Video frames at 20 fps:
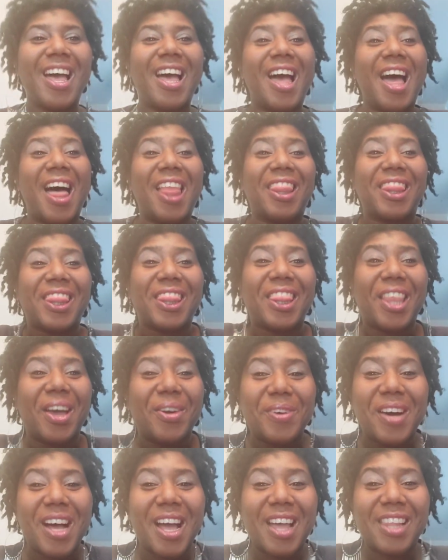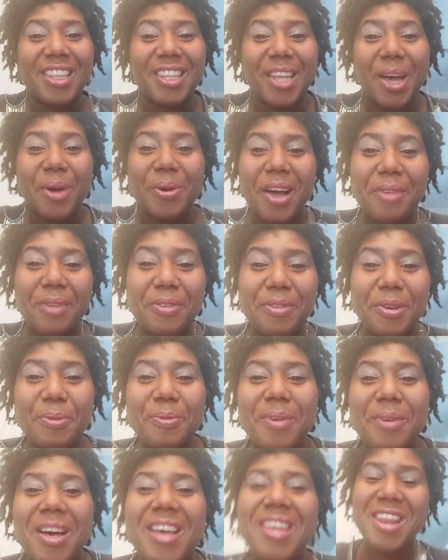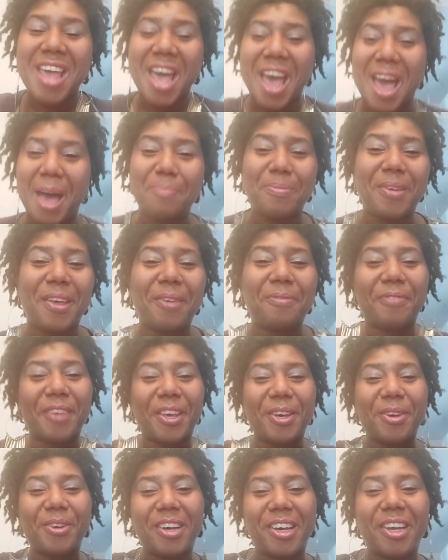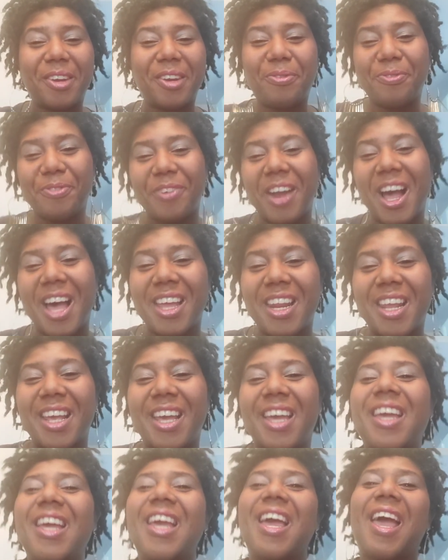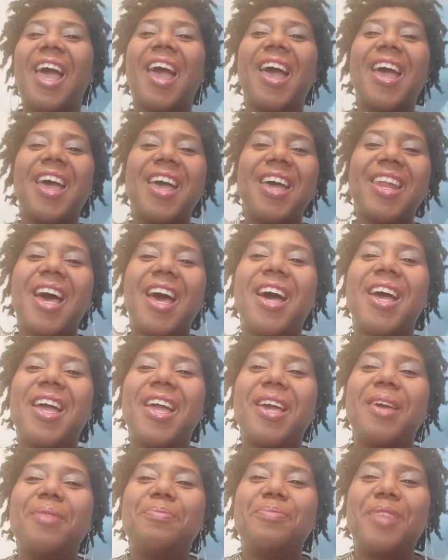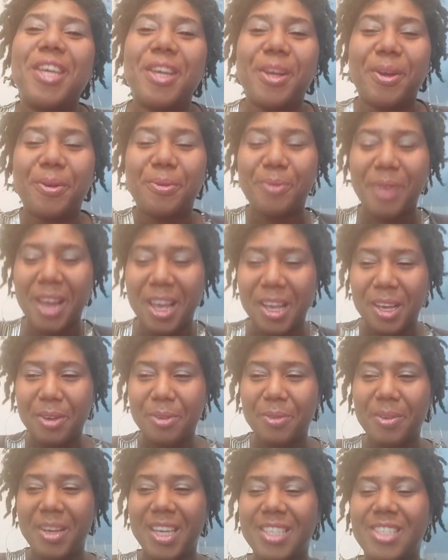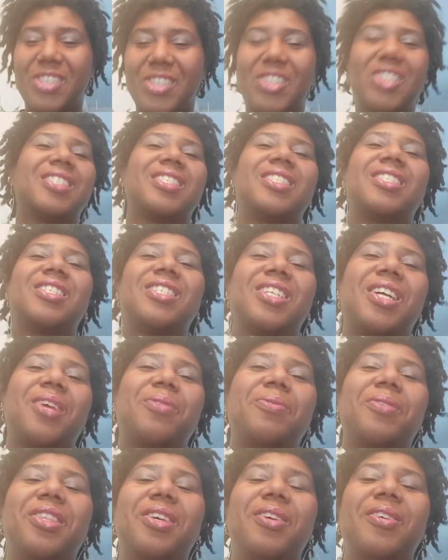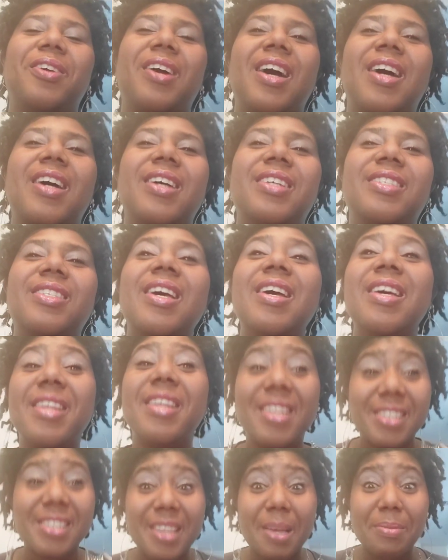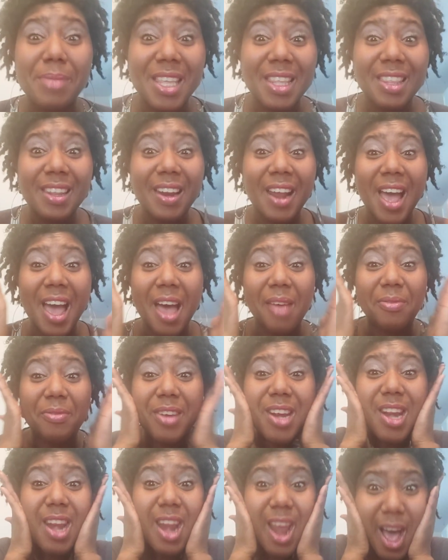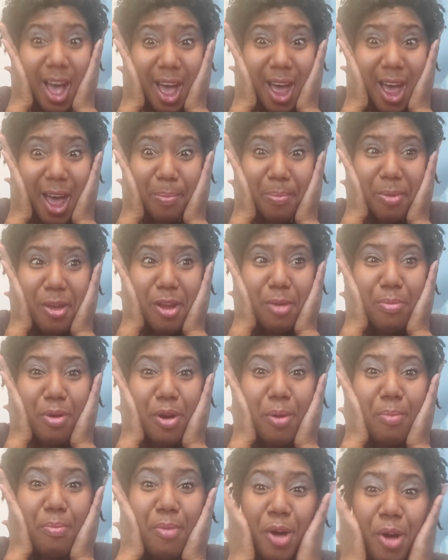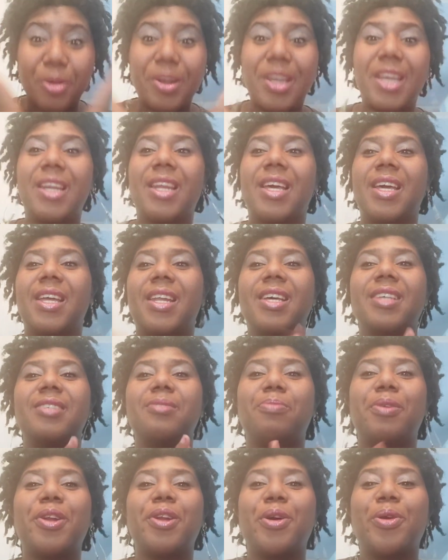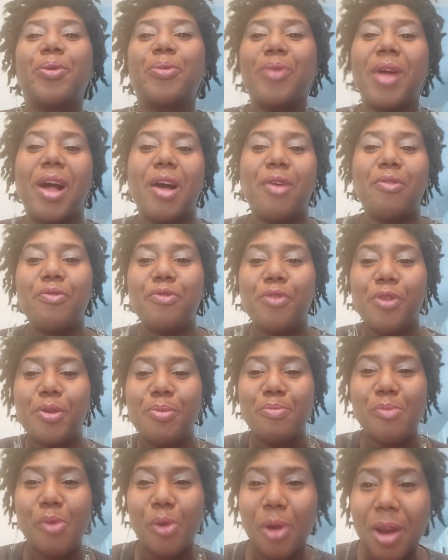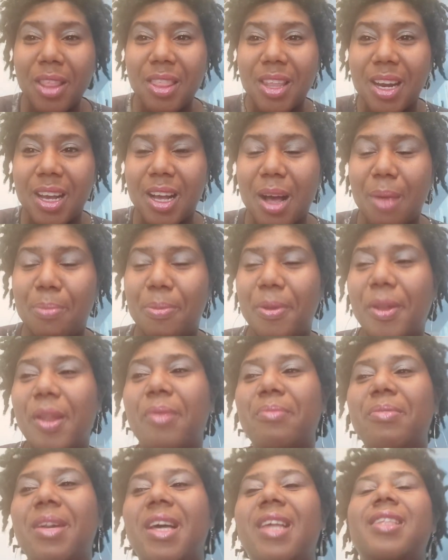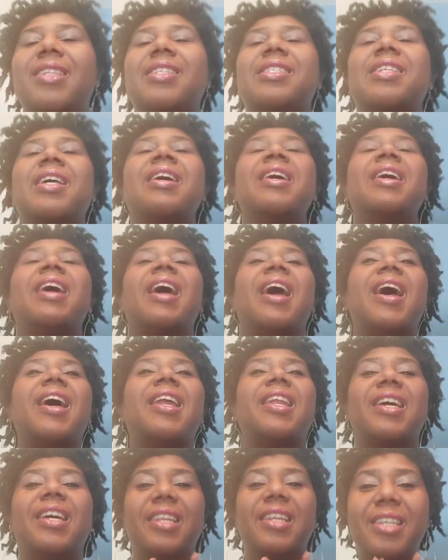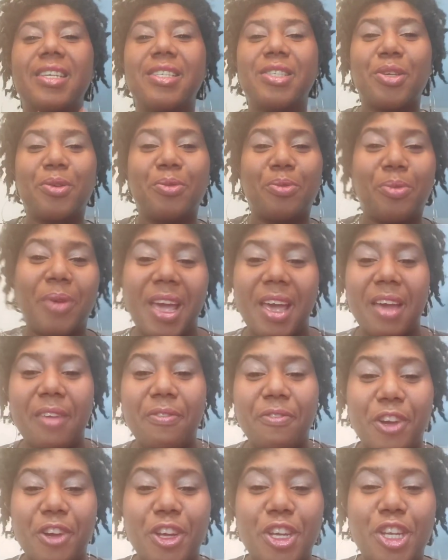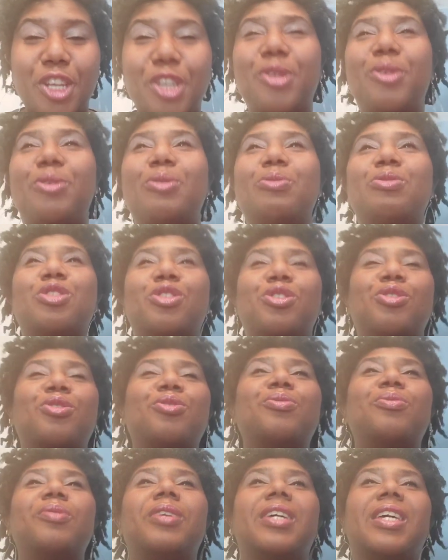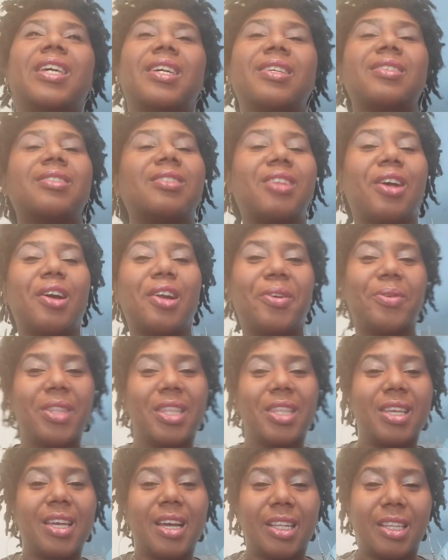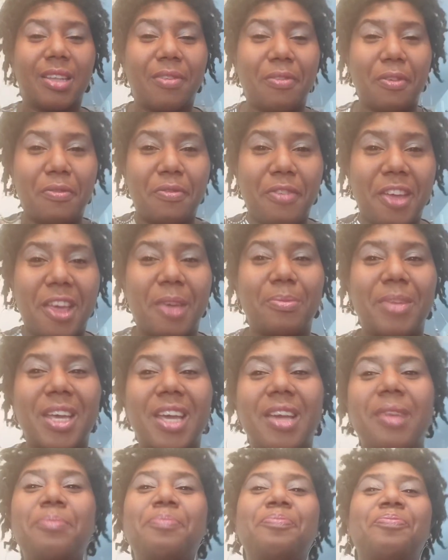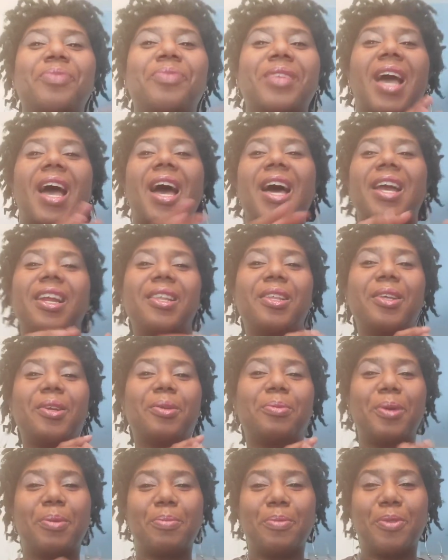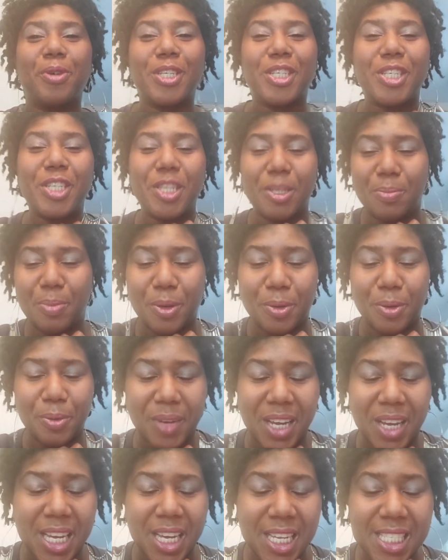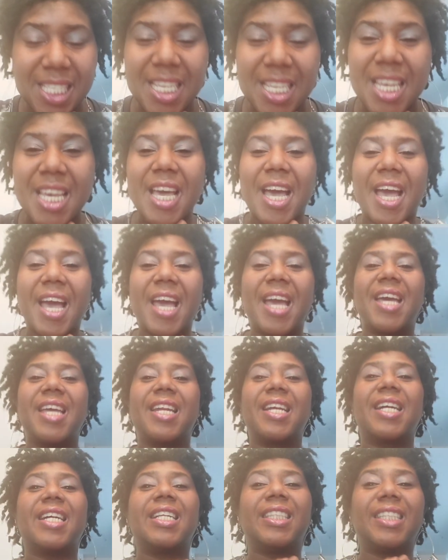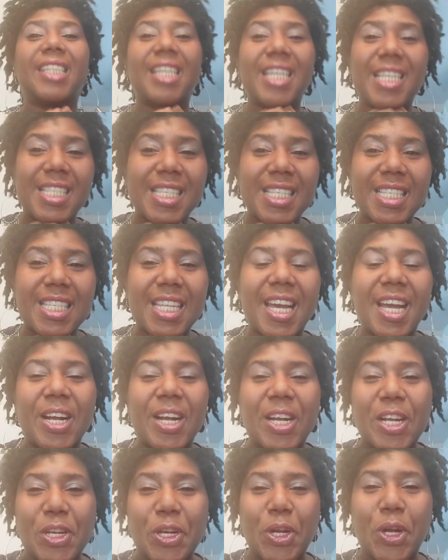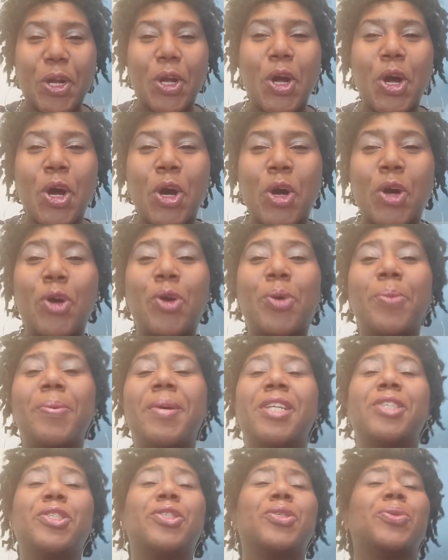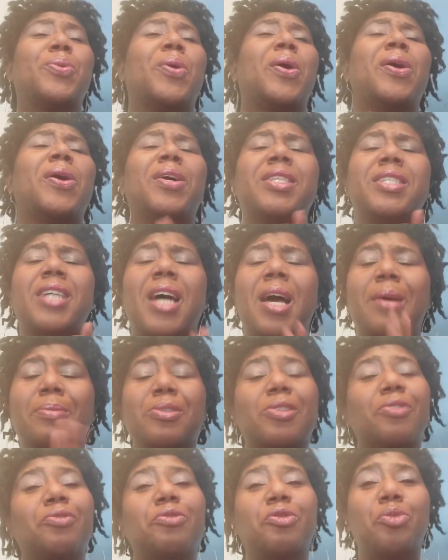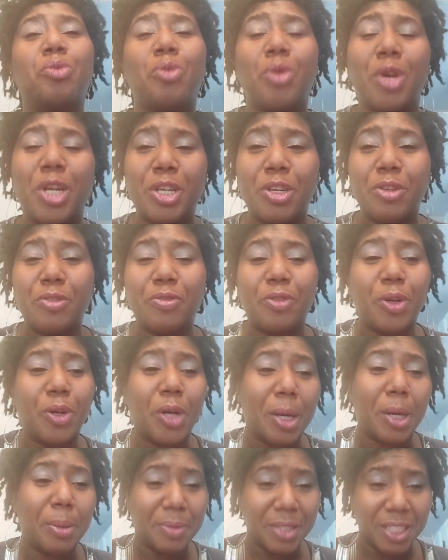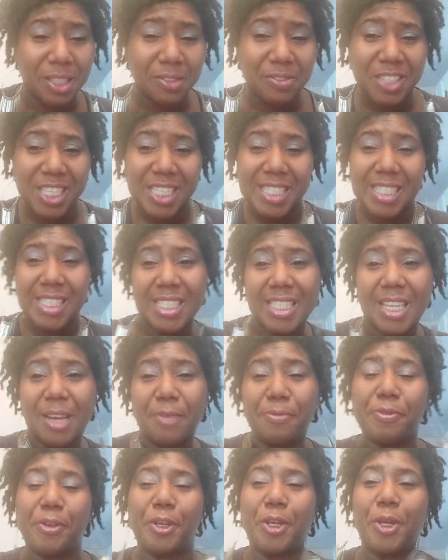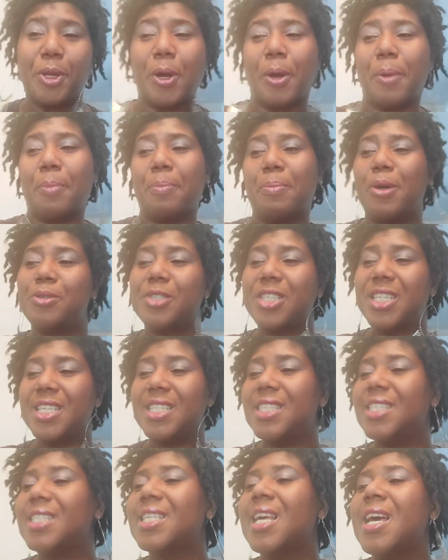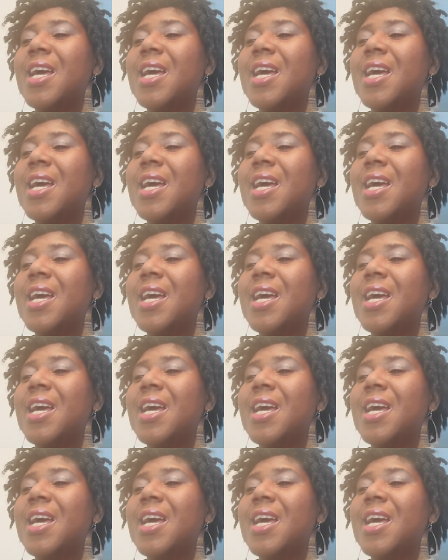Hello everyone. Happy Feel Good Friday. And I am here right quick just to share with you guys something that I have not been promoting. It has been around for more than a couple of months, and it is a way for you to get started with a Young Living family at a little bit more cheaper rate and cleanse the air in your home and do all types of wonderful, uplifting stuff for your emotions.